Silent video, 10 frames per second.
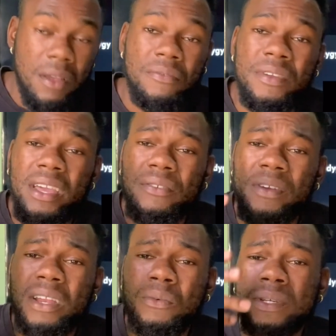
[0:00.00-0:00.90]
Fake
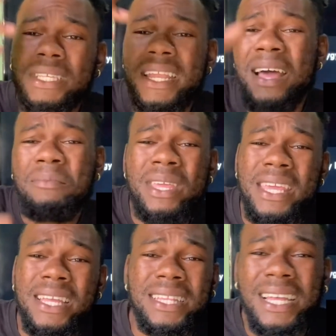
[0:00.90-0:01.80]
friend was a
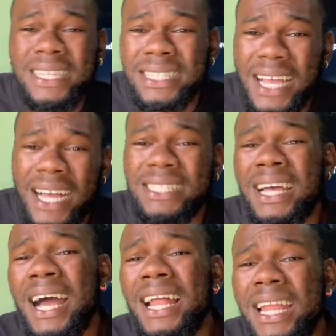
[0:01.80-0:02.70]
dummy haters, cause
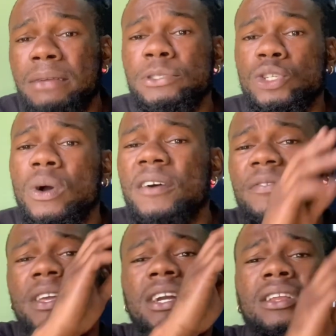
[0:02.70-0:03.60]
all them show
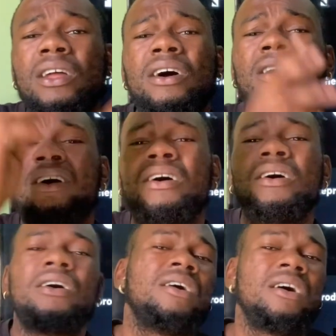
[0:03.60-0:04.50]
fake
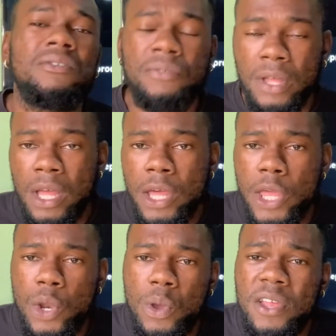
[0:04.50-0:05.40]
love.
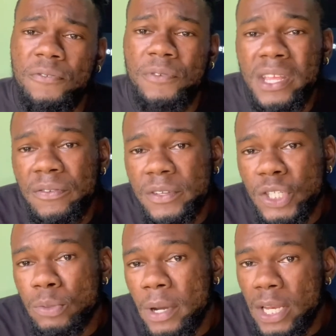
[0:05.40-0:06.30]
You know it feel for
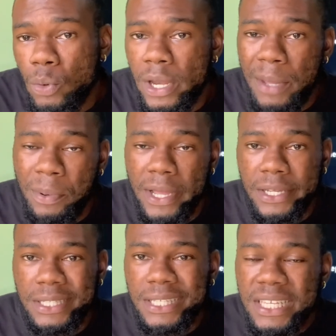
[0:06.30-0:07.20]
somebody where they on
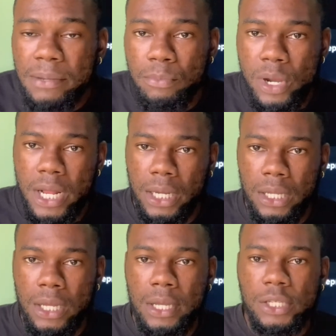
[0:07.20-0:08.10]
your team, brother.
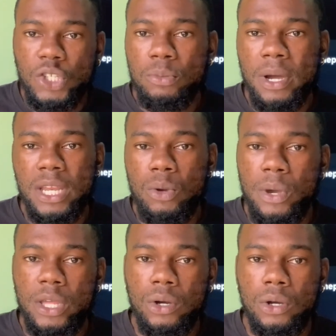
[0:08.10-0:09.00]
Somebody
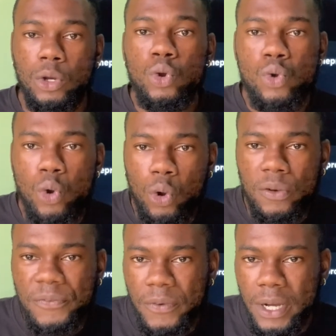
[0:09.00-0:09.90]
where you look
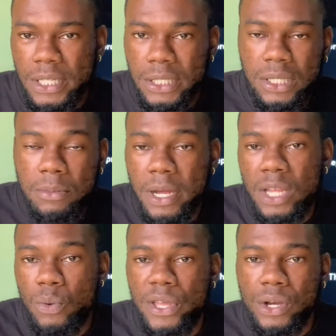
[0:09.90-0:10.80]
out for.
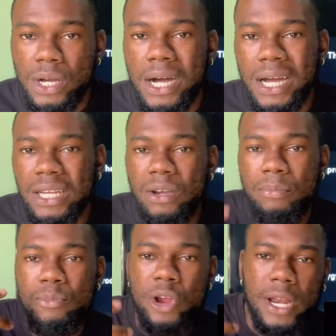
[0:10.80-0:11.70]
Somebody where you call your
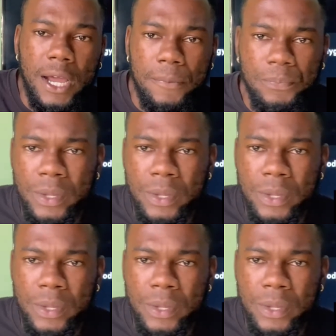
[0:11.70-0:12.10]
brother.